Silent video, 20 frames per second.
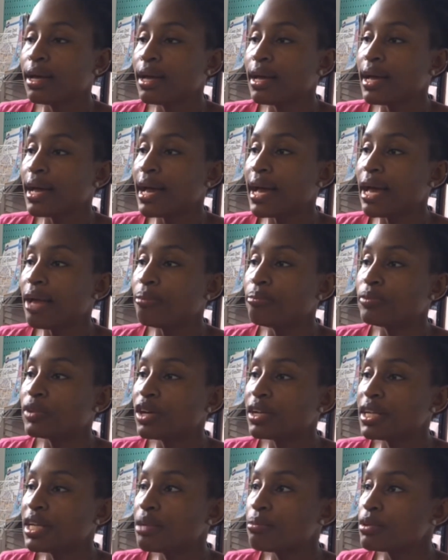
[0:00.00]
I'm
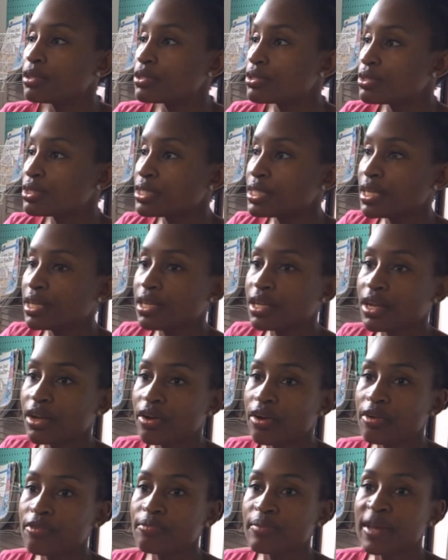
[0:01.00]
not able to take care
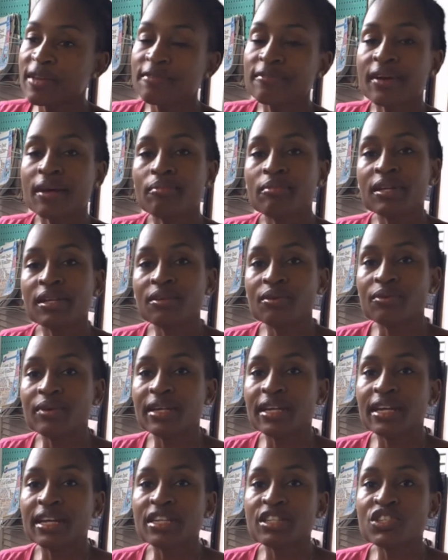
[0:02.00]
of my family the way
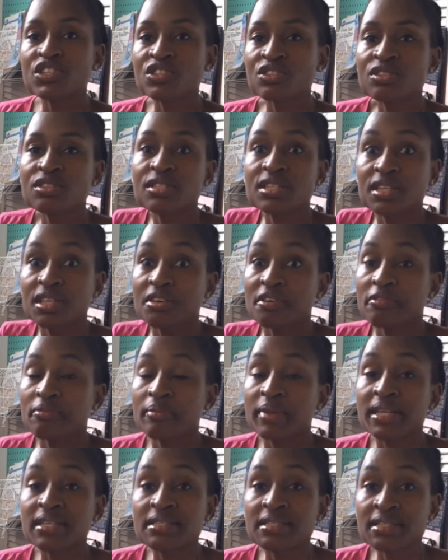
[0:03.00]
that I should, take care of
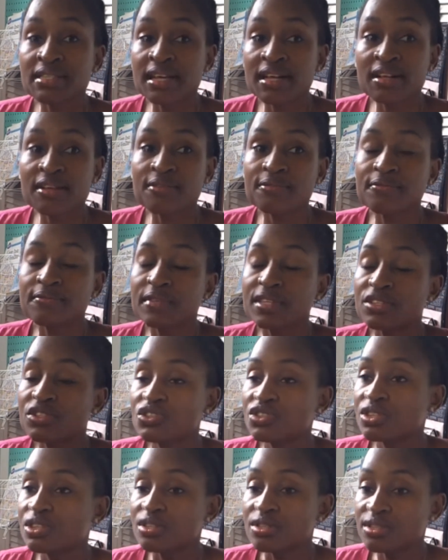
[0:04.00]
myself. It's
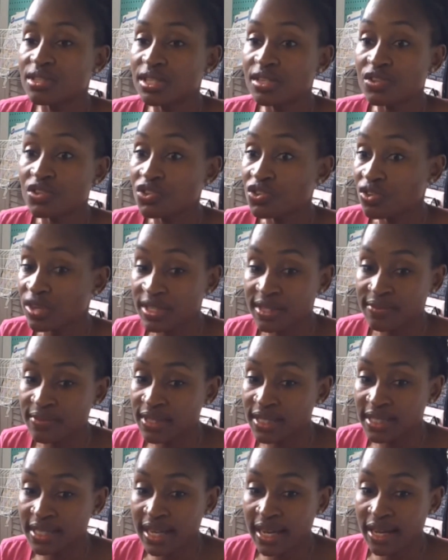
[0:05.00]
just a stressful
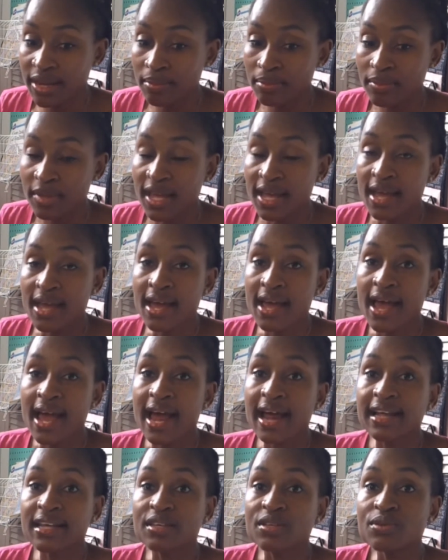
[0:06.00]
time.
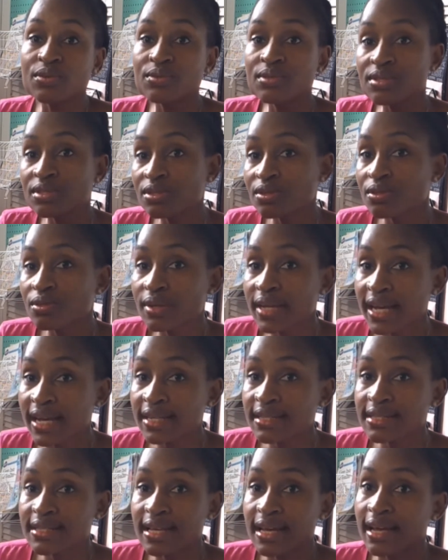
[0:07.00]
I used to do
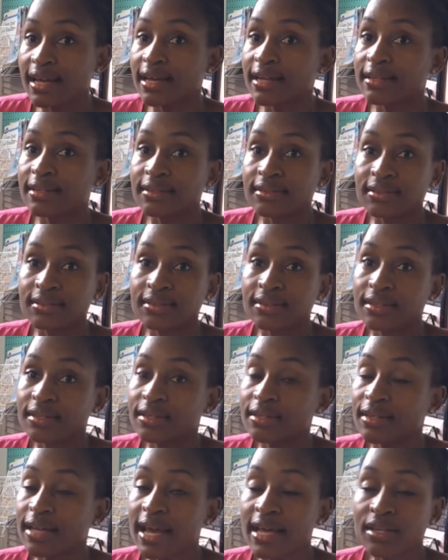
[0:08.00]
that and
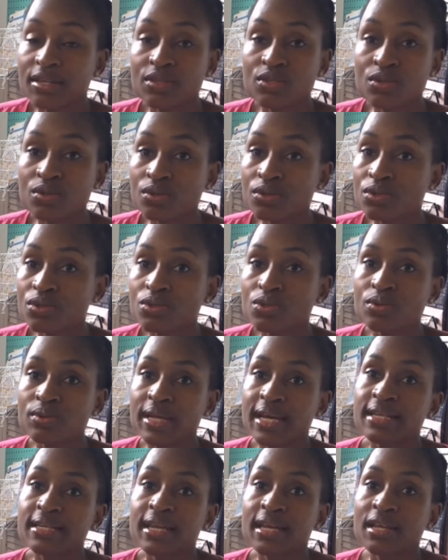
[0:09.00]
I don't do
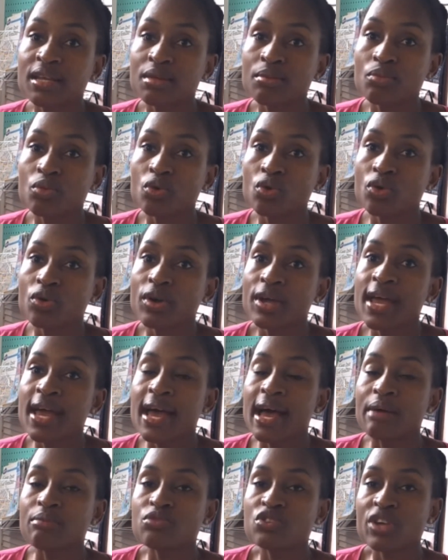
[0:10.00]
that anymore.
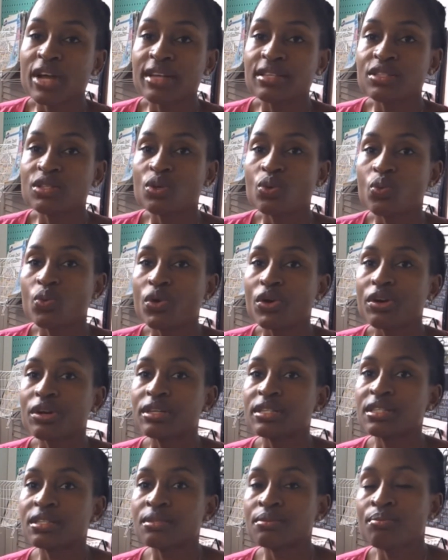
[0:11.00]
I'm trying to work
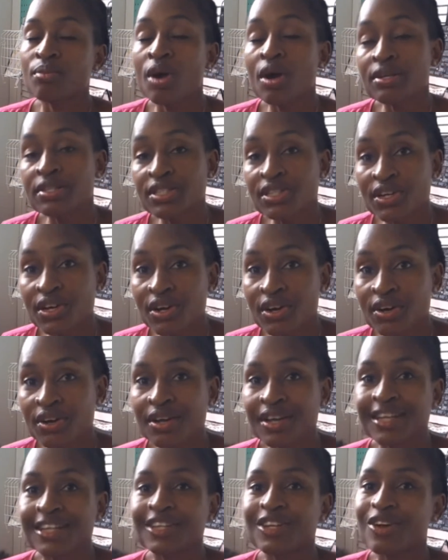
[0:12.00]
smarter,
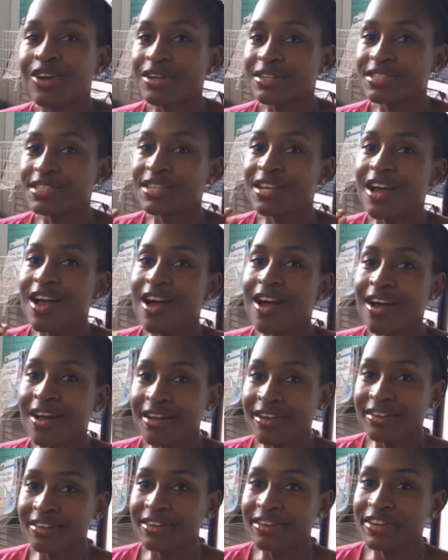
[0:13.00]
not
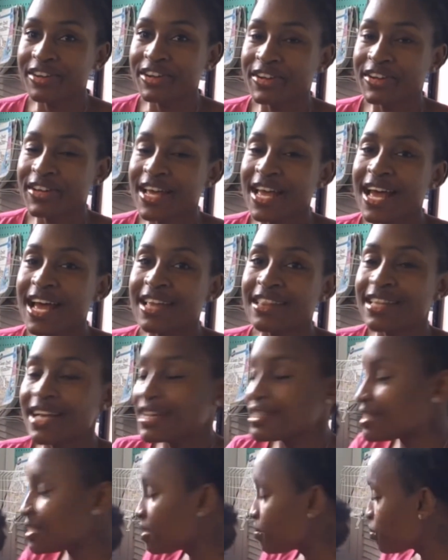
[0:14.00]
harder. And
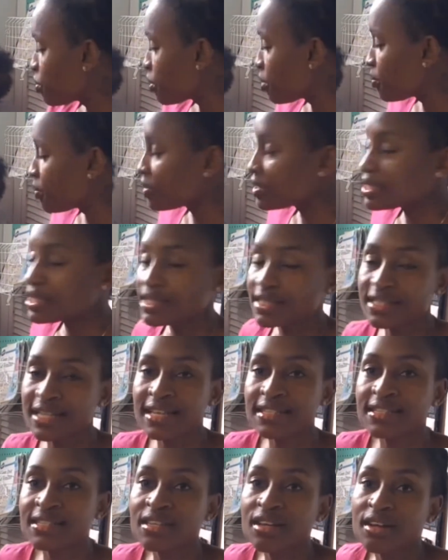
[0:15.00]
that's the purpose,
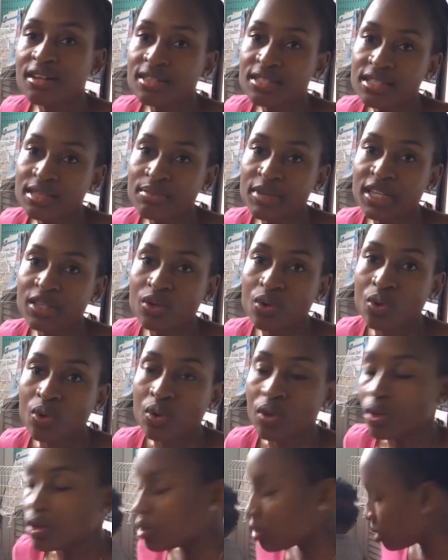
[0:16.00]
that's the ultimate
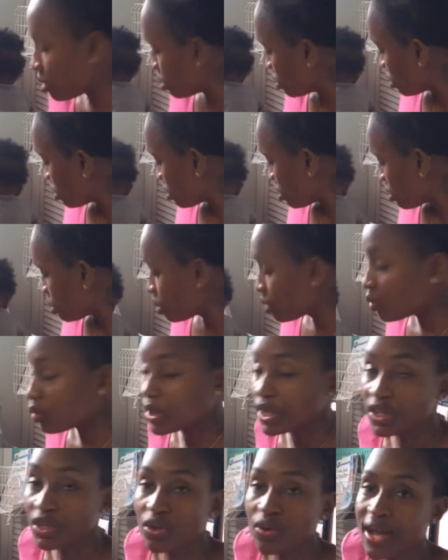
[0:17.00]
goal
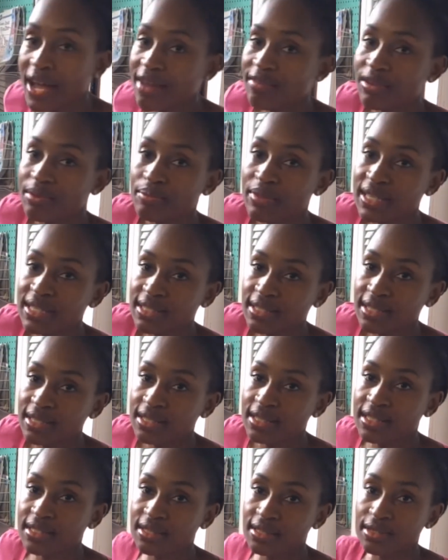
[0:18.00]
when you have a business.
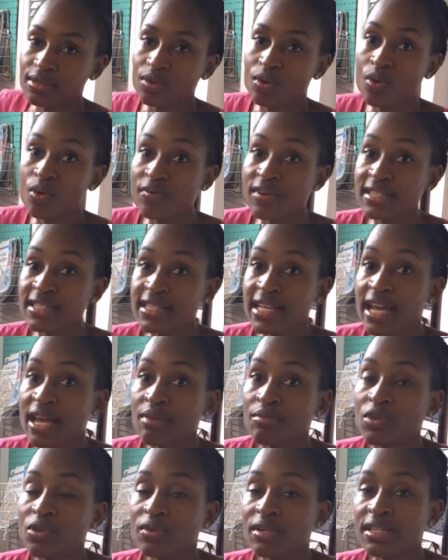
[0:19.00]
Over time,
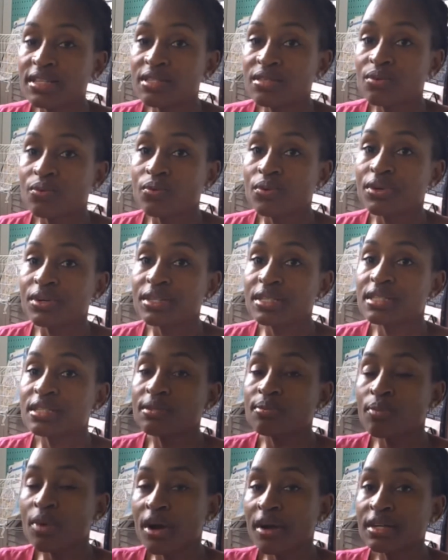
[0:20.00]
you need to work
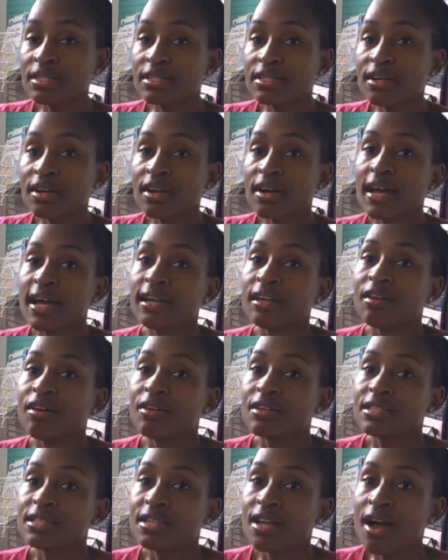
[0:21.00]
smarter and not
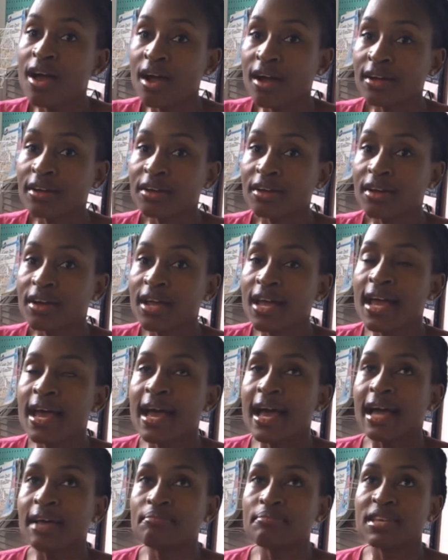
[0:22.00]
harder
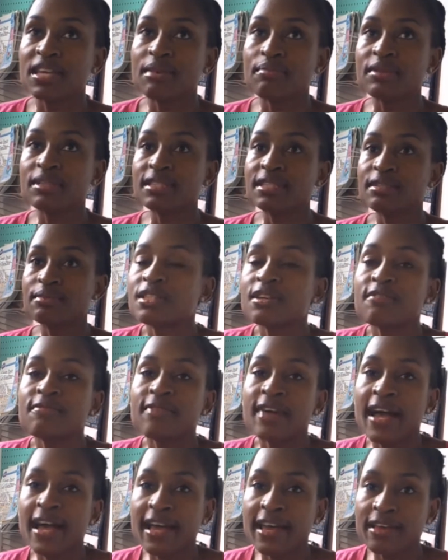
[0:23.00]
and be able to
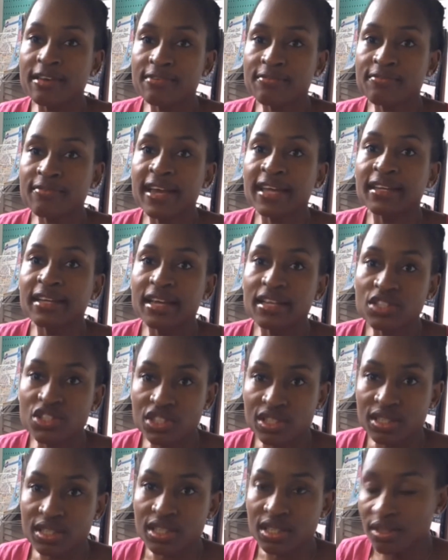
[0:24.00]
survive
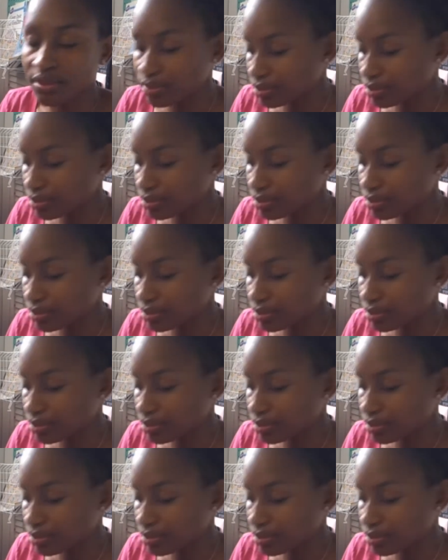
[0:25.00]
financially.